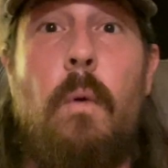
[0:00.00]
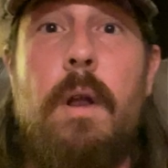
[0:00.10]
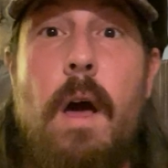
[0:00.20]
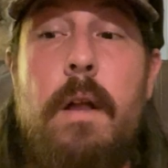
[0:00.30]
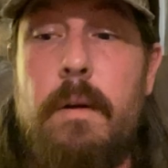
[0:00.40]

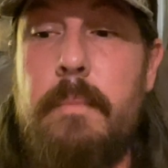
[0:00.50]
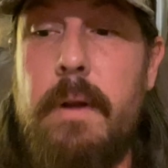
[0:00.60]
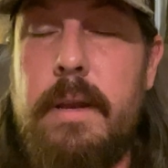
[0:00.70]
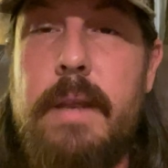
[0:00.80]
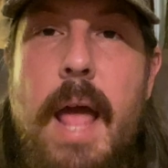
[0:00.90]
100,
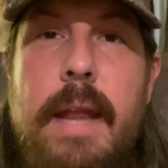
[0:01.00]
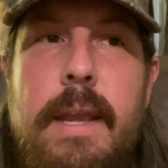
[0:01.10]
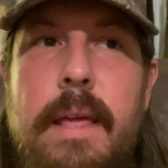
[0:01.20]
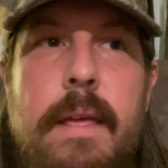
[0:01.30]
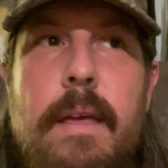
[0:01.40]
but
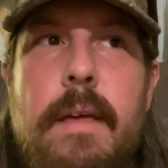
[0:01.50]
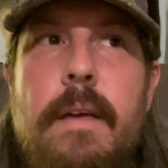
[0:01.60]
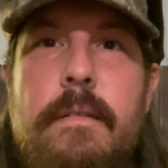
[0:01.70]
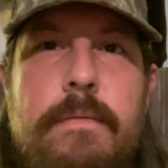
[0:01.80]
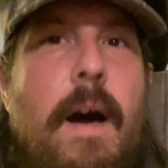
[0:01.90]

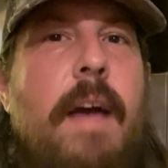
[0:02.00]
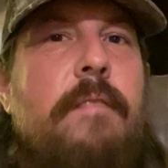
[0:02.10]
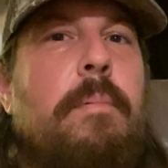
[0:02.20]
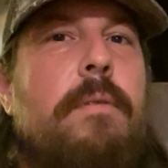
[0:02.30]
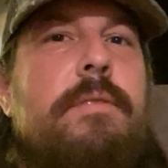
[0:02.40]

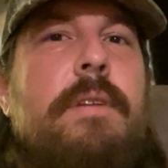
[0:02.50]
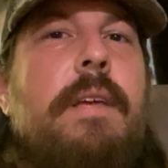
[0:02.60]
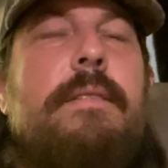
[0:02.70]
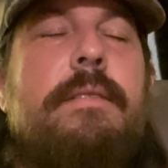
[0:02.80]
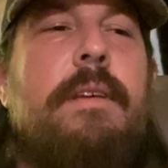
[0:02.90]

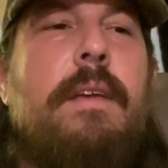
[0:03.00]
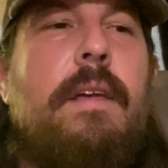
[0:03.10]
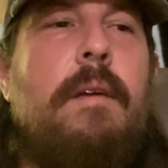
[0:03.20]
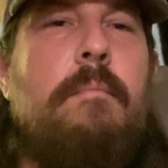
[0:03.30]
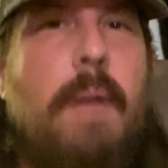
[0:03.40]
95%
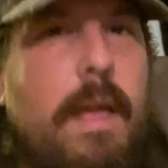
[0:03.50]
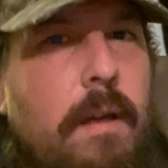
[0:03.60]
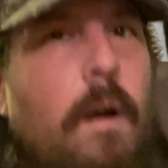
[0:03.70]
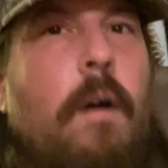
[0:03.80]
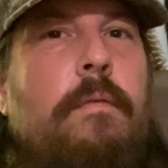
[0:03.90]

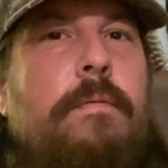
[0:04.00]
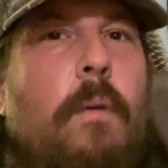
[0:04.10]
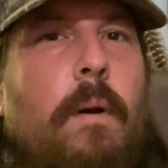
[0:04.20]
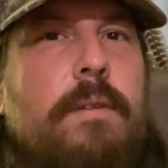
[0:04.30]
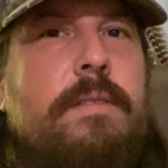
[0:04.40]
mangrove
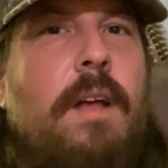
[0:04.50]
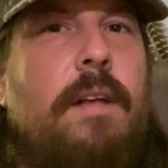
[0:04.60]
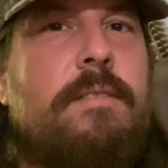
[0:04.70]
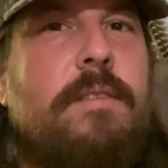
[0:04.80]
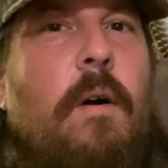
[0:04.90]
forest,
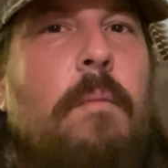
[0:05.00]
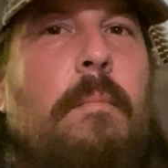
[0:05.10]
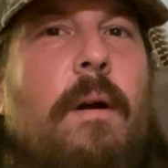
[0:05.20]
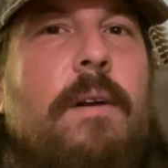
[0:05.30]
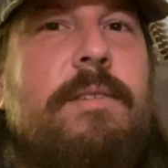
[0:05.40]
not salt
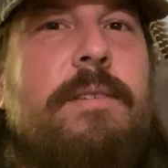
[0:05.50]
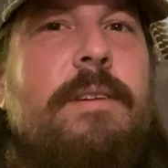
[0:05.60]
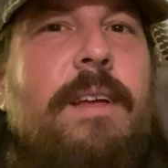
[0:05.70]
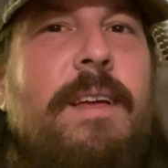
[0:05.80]
marsh.